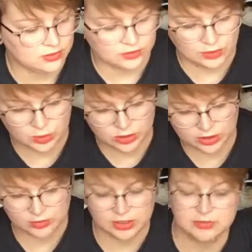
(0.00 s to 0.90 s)
velour
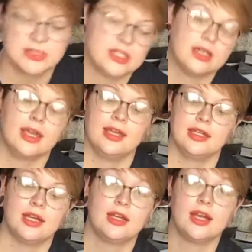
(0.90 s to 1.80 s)
liquid lipstick,
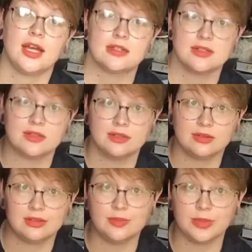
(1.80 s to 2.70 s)
and I got
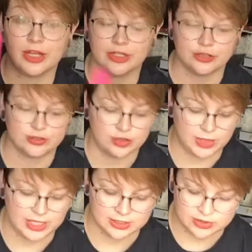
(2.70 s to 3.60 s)
the lip liner to
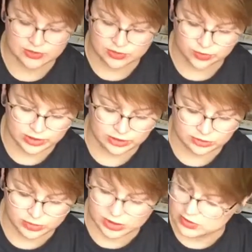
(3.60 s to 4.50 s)
match. So we are
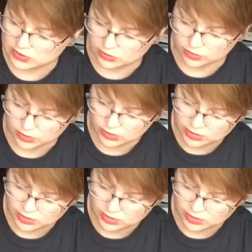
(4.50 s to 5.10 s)
going to